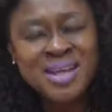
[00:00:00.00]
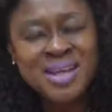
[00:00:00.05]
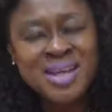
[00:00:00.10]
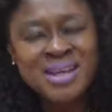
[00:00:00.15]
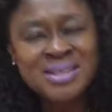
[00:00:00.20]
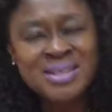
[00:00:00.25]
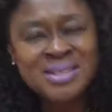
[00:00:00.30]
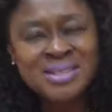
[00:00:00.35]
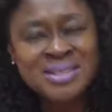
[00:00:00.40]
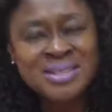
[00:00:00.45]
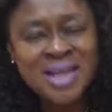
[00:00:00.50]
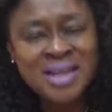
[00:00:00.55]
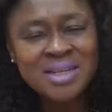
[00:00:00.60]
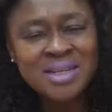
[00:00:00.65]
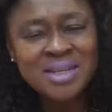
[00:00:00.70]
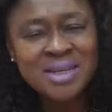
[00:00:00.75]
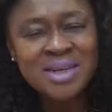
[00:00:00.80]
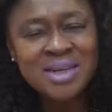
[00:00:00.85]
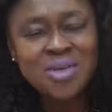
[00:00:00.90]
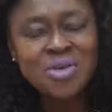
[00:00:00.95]

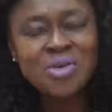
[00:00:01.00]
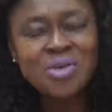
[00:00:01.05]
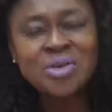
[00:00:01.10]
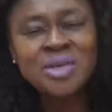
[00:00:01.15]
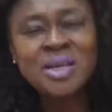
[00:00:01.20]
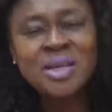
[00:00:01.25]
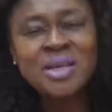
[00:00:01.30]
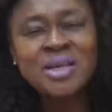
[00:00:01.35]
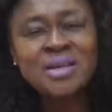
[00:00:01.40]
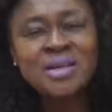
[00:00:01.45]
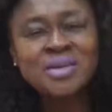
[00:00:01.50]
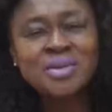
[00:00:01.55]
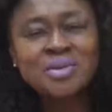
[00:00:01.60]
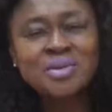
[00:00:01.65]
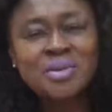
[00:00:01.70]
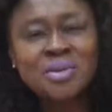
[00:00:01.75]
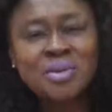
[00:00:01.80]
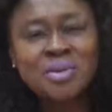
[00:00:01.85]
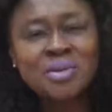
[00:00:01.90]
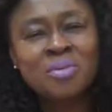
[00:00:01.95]
exactly on the
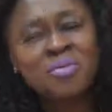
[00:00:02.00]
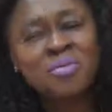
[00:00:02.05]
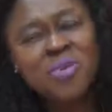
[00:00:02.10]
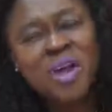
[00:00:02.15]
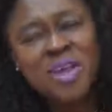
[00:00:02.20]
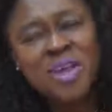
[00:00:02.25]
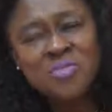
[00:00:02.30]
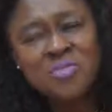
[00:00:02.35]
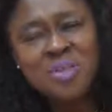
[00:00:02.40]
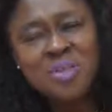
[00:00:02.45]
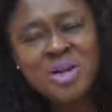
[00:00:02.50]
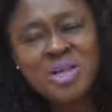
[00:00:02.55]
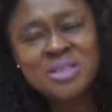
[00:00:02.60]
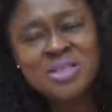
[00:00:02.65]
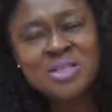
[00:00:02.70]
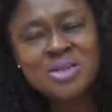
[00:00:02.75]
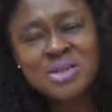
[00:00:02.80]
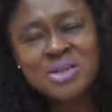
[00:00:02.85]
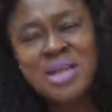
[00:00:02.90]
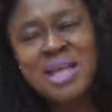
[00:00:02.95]
five
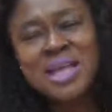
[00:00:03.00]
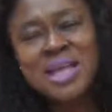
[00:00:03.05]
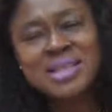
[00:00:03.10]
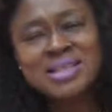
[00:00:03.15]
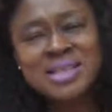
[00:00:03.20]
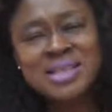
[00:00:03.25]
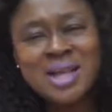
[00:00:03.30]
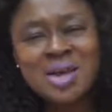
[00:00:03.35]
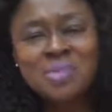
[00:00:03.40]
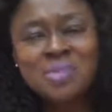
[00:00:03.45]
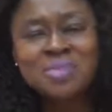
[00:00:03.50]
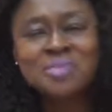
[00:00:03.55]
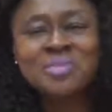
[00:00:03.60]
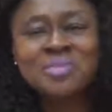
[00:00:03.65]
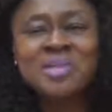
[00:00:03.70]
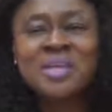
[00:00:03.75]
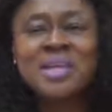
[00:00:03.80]
minutes to the exam